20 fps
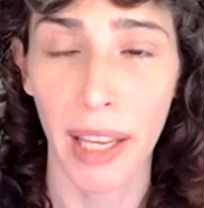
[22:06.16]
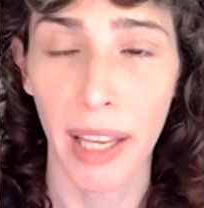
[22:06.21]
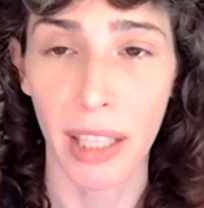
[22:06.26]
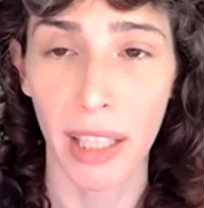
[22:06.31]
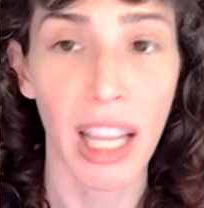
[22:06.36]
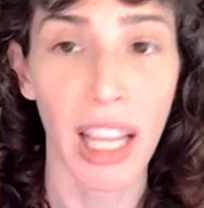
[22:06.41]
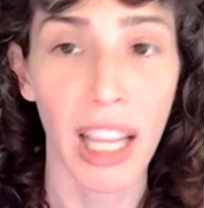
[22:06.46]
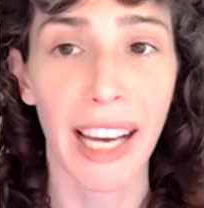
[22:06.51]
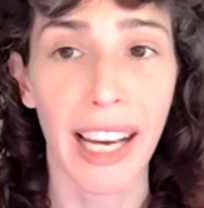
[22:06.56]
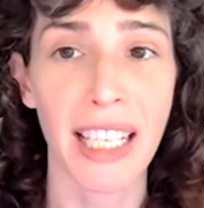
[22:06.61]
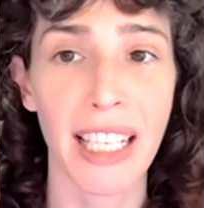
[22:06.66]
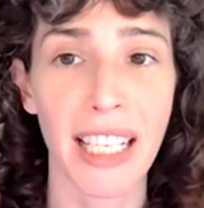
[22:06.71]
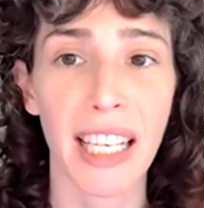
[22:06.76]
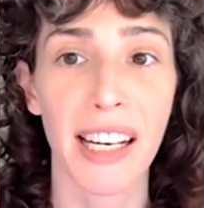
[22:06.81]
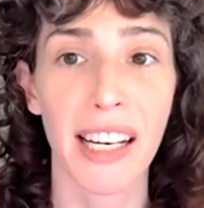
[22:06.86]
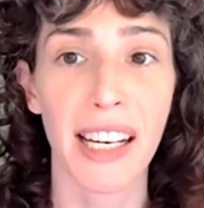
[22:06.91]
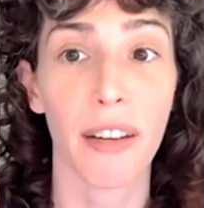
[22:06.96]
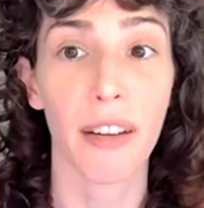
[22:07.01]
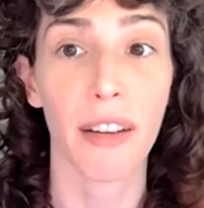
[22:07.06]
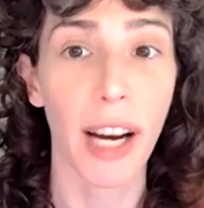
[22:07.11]
client
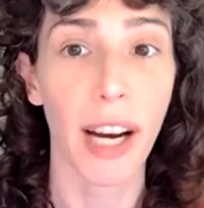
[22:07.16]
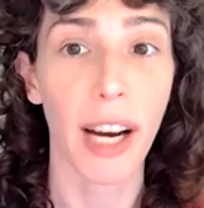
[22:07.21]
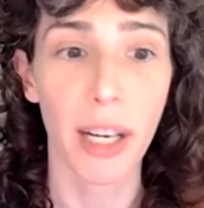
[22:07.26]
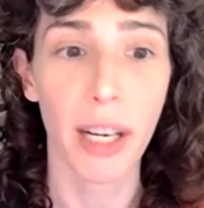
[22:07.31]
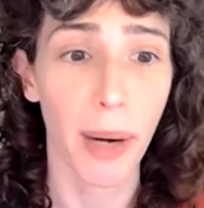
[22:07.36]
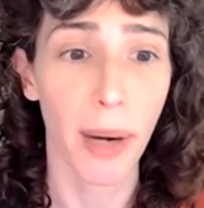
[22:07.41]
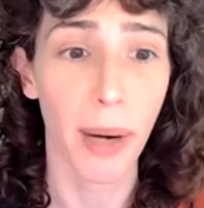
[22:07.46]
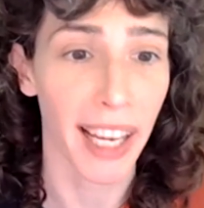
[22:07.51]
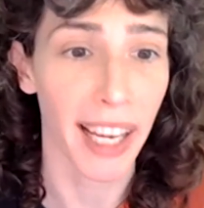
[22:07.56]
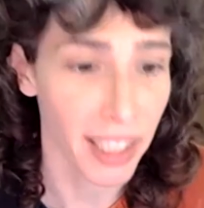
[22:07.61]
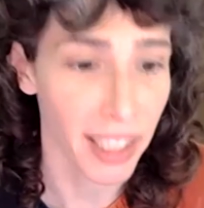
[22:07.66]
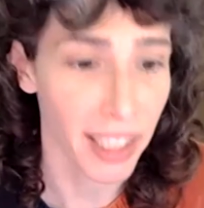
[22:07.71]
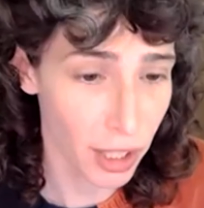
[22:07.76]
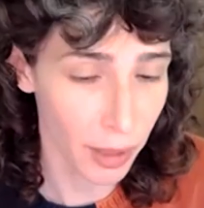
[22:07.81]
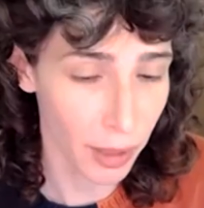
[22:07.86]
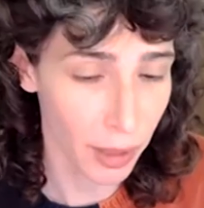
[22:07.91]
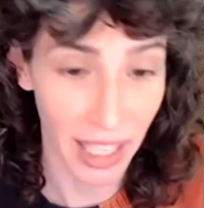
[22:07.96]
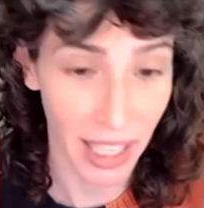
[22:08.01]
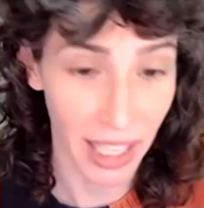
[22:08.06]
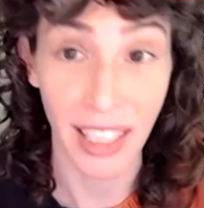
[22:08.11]
needed it right away.
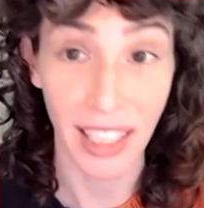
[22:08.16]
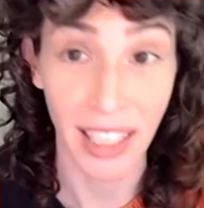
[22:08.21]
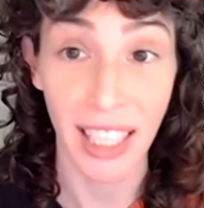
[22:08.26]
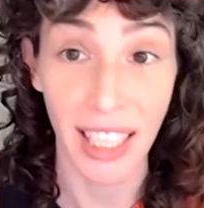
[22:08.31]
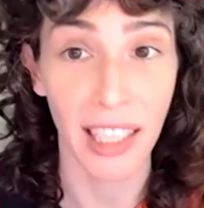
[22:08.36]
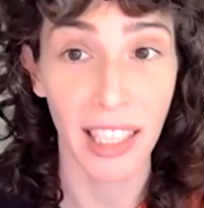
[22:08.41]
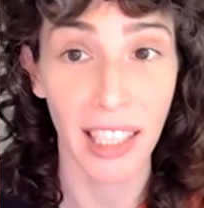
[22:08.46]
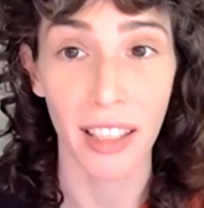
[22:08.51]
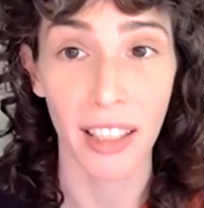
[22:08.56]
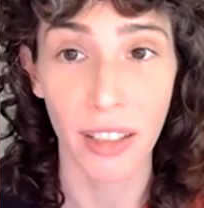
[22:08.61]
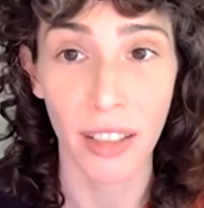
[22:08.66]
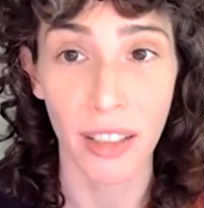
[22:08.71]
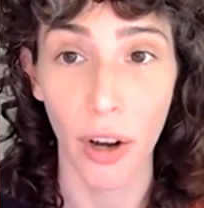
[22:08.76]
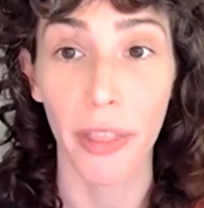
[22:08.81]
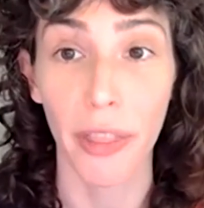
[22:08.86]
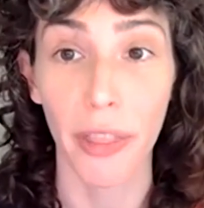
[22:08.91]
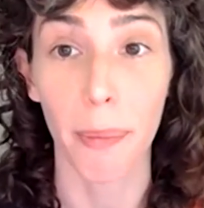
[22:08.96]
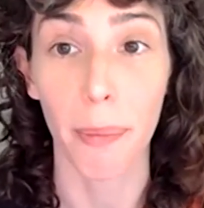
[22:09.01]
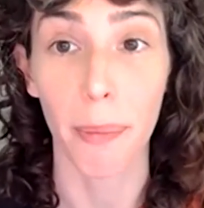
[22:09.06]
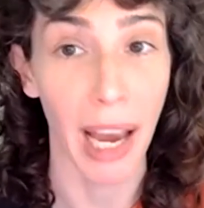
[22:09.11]
So he did it
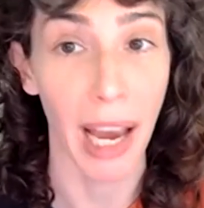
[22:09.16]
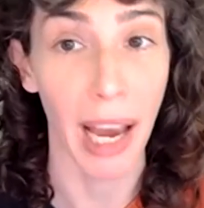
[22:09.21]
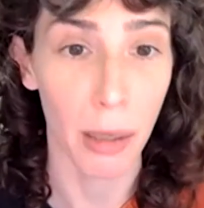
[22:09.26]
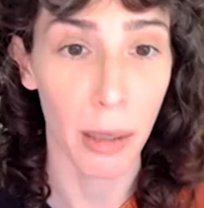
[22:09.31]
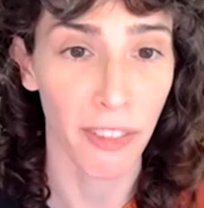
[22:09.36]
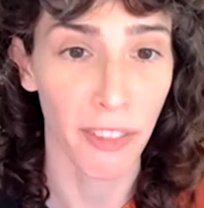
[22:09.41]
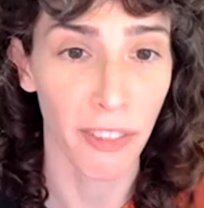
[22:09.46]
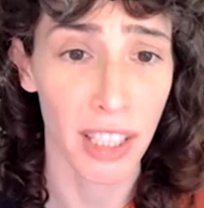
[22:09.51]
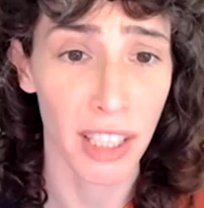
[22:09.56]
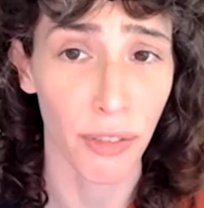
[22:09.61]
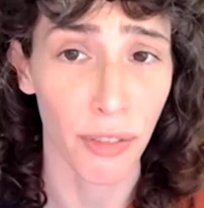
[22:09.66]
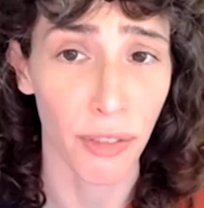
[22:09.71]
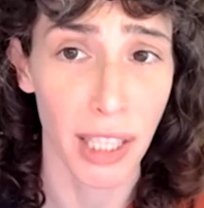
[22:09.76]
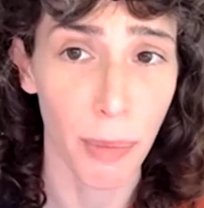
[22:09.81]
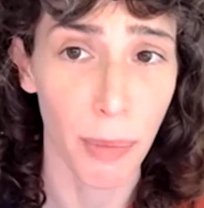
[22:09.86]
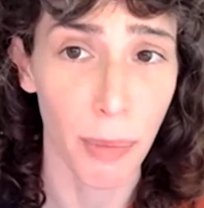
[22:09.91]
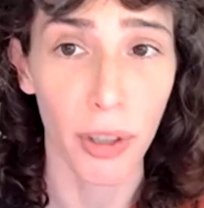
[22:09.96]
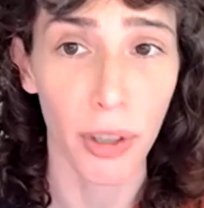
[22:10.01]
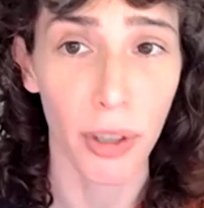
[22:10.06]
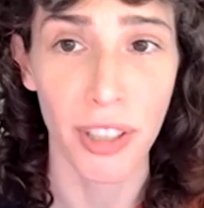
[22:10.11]
on the back of his friend's
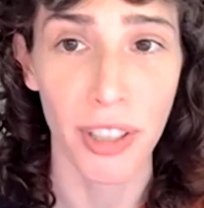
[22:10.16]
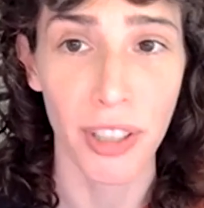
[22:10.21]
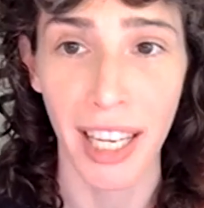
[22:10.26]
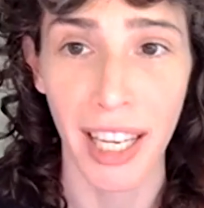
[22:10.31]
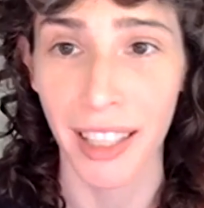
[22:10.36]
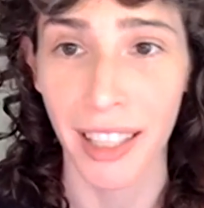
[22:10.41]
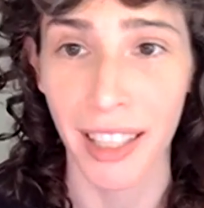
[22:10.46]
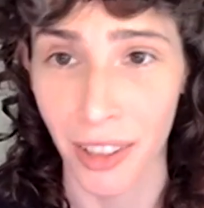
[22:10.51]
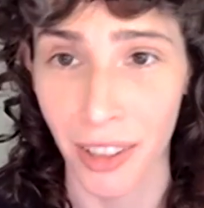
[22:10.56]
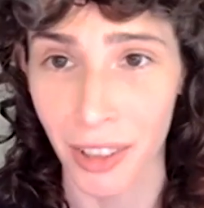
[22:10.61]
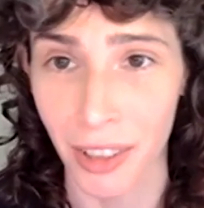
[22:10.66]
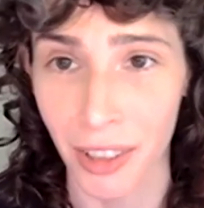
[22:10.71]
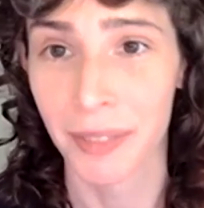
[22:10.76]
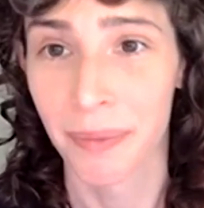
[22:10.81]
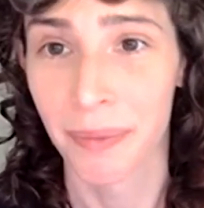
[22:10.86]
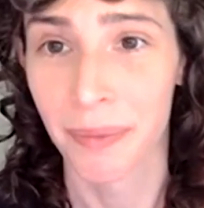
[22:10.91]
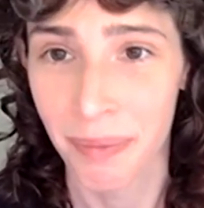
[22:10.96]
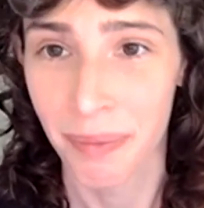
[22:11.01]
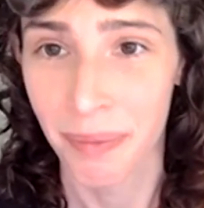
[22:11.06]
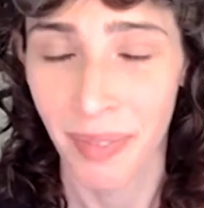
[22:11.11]
motorcycle
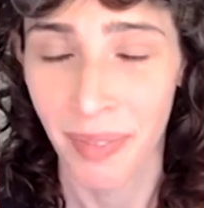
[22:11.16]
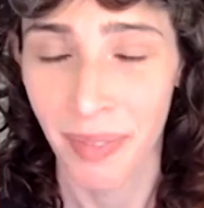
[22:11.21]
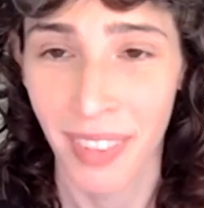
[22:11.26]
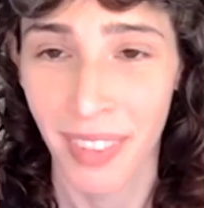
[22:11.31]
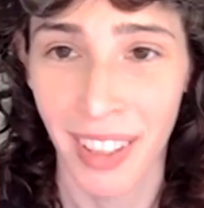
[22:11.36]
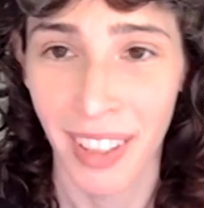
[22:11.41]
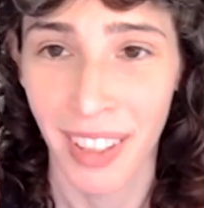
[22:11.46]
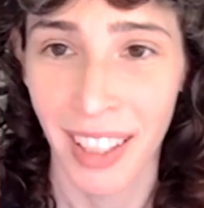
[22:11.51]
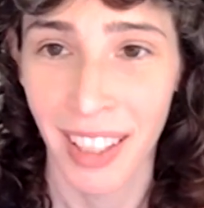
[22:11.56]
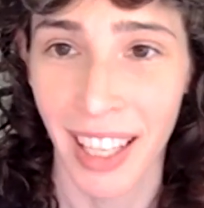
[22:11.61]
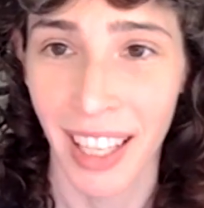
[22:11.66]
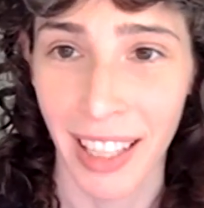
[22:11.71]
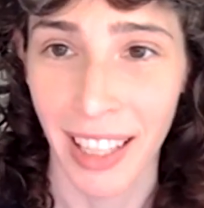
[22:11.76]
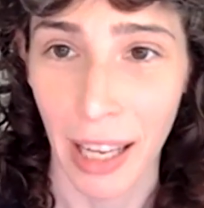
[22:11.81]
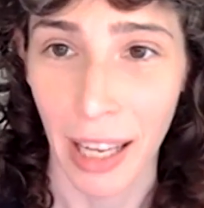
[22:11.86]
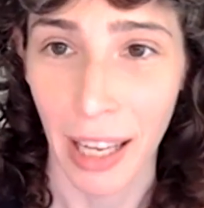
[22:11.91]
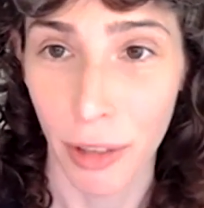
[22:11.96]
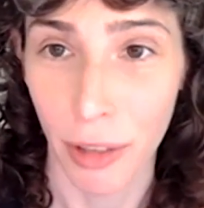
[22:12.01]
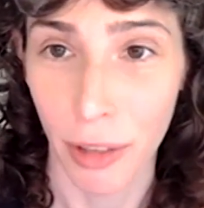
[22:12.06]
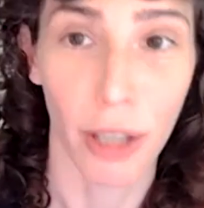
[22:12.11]
and
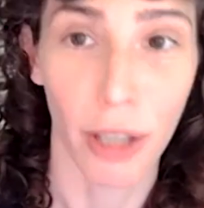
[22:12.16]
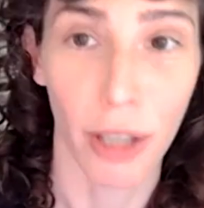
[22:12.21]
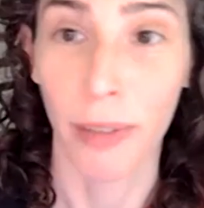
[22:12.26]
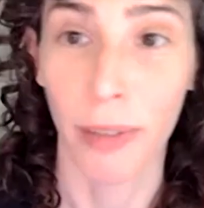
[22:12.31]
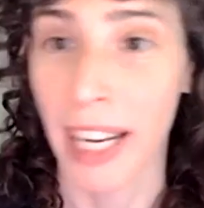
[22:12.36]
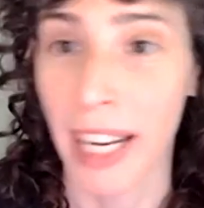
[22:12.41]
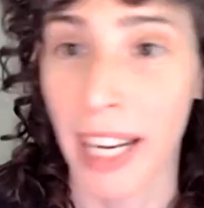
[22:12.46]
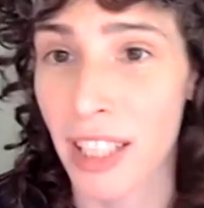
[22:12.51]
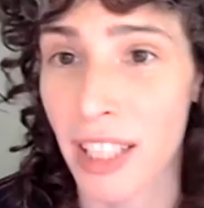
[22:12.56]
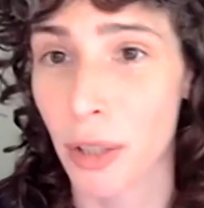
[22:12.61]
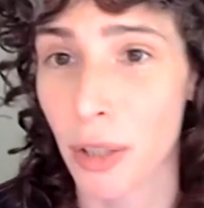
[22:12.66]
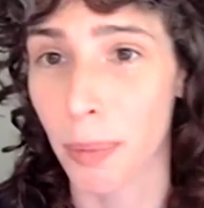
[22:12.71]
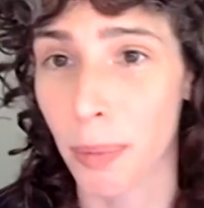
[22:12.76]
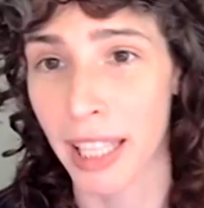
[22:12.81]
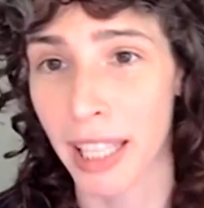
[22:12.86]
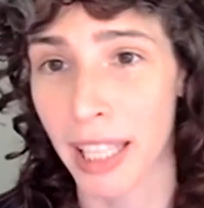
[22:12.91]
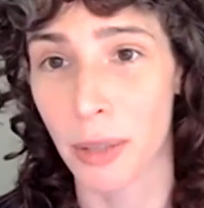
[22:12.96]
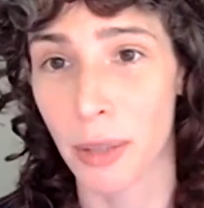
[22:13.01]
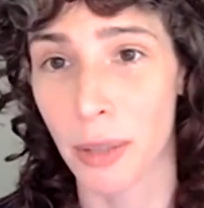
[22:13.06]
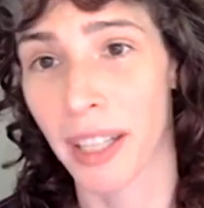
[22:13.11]
then, you know, raced to a
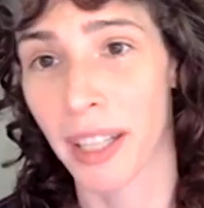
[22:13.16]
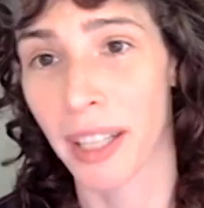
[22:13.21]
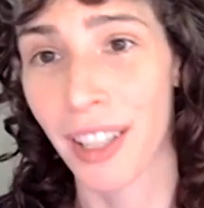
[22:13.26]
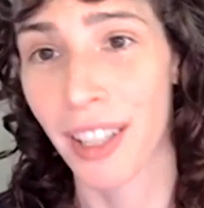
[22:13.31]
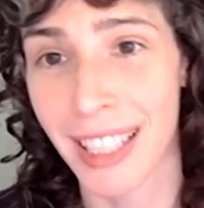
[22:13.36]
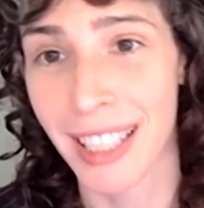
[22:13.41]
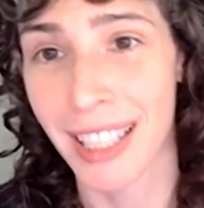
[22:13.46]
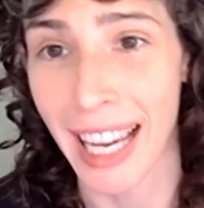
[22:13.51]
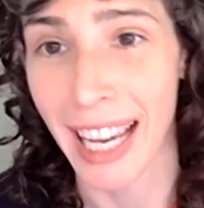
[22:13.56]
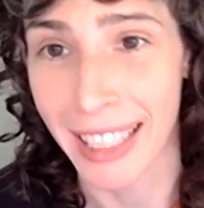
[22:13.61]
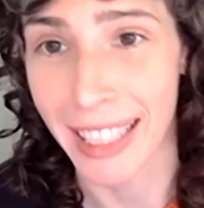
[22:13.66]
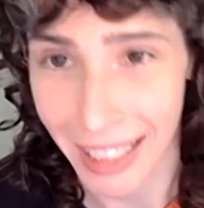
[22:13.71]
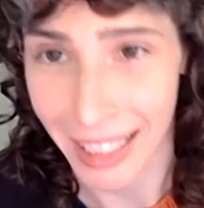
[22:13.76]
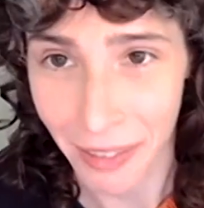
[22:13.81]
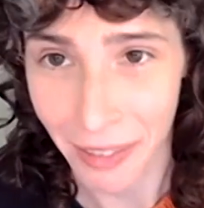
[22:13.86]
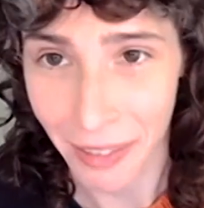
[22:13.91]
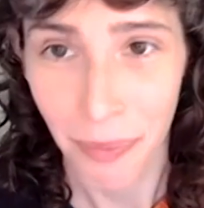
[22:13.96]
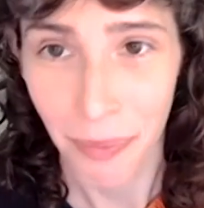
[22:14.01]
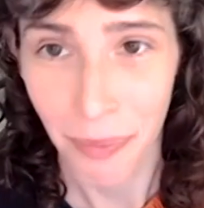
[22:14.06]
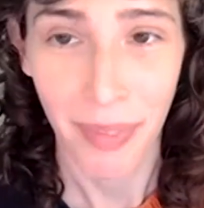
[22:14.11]
place where he could send it.